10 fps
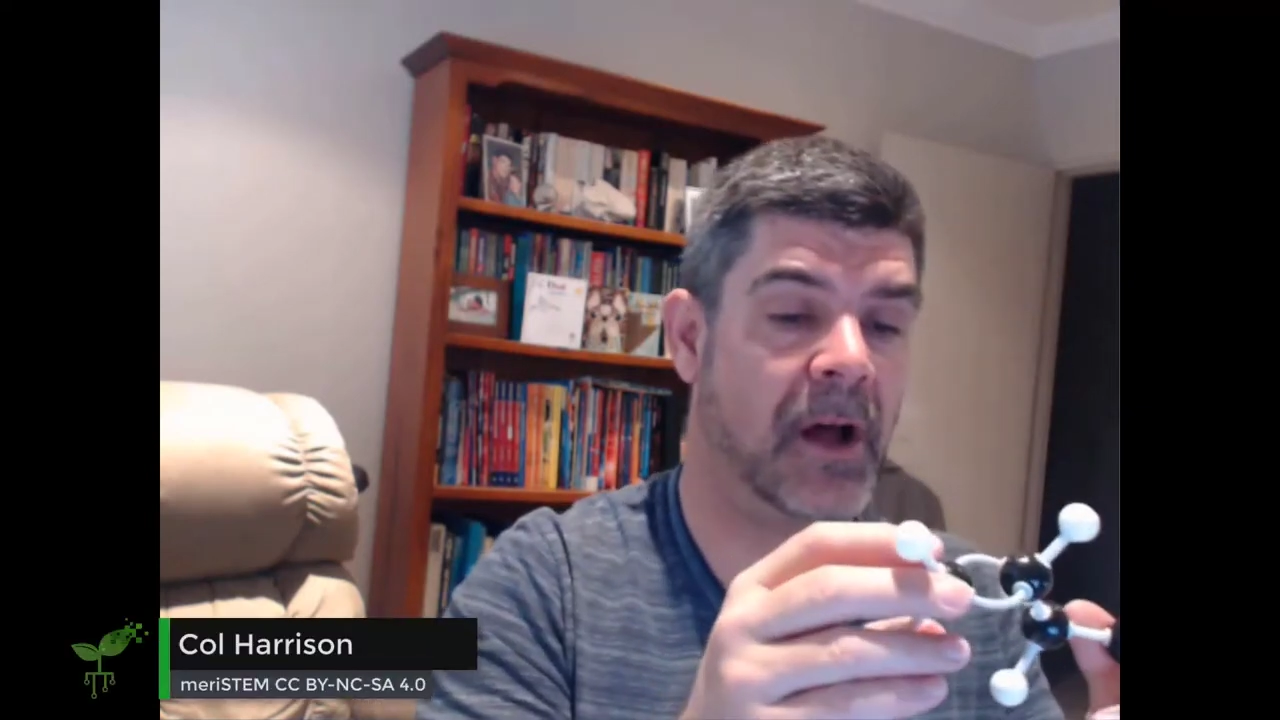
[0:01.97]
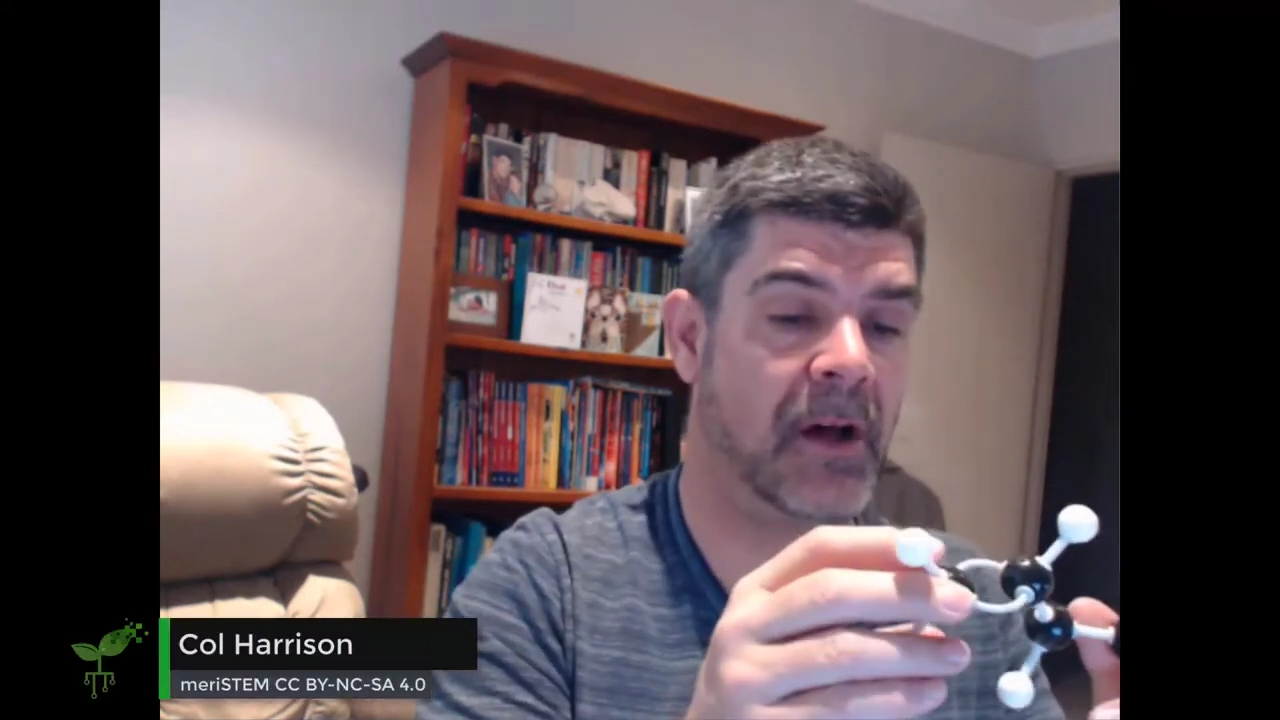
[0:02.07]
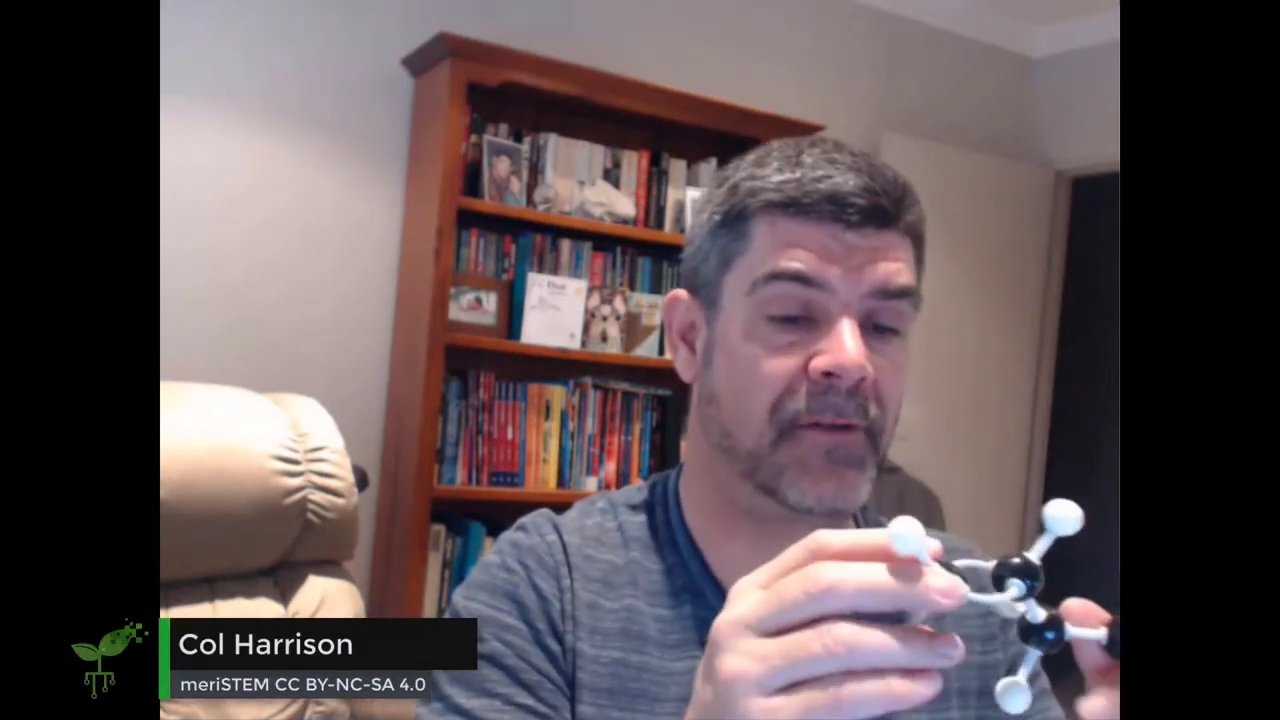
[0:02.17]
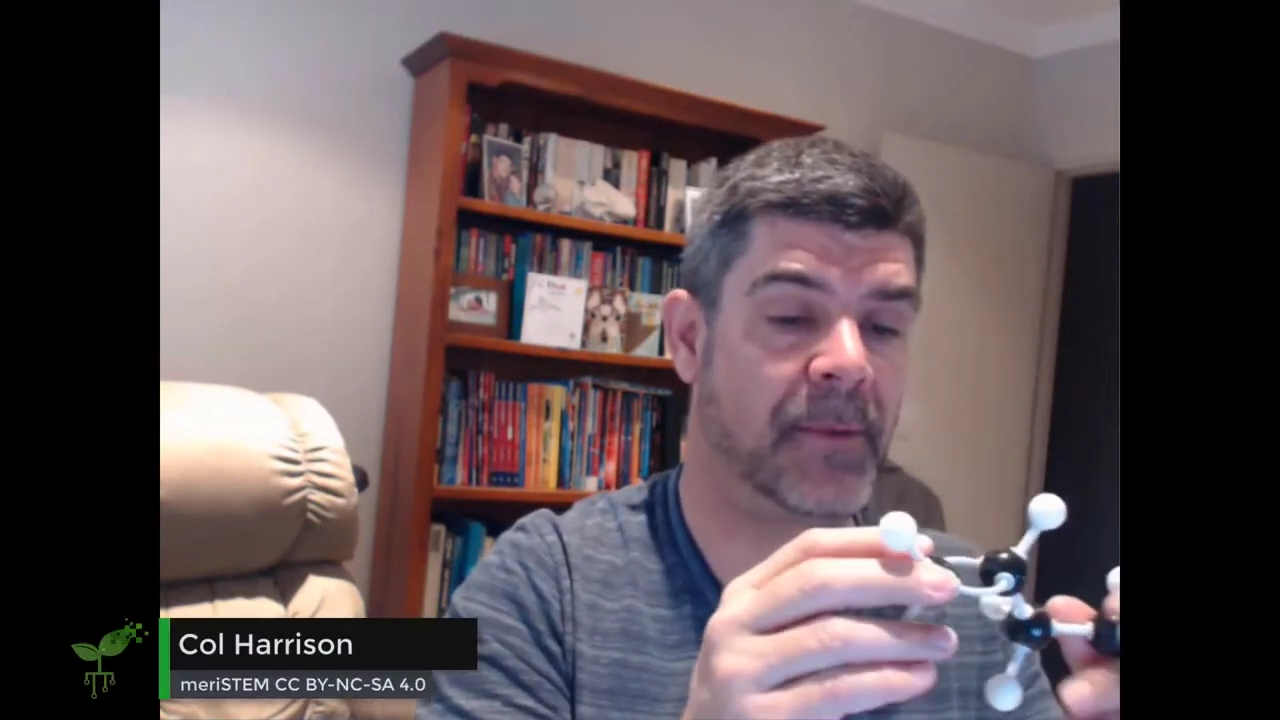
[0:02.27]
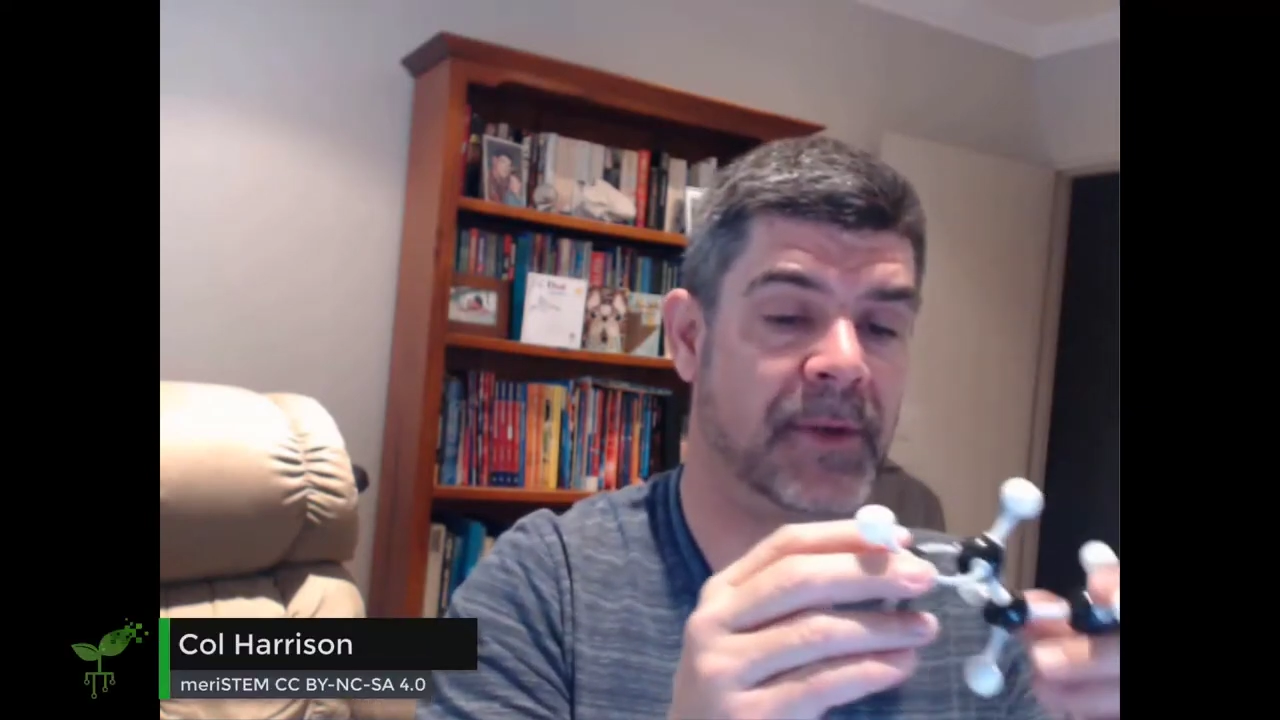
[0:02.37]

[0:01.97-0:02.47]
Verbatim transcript: of